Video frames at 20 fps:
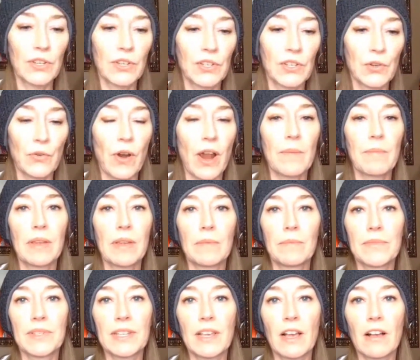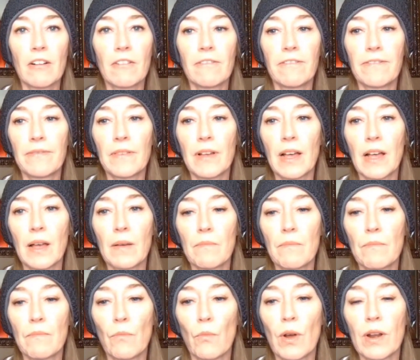describe himself,
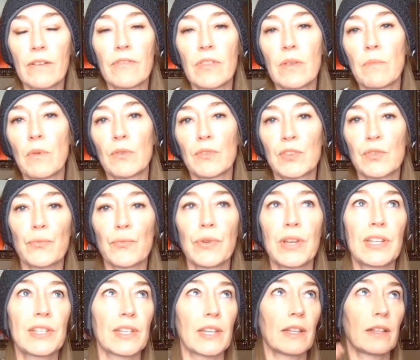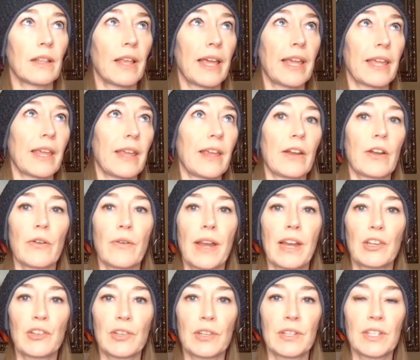one of the most recent like
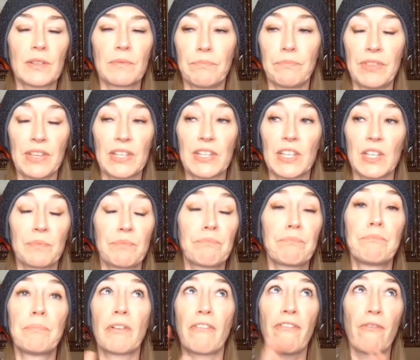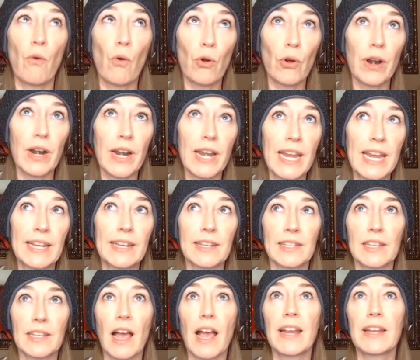iterations. This is before he
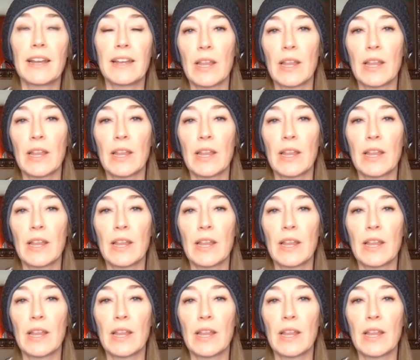decided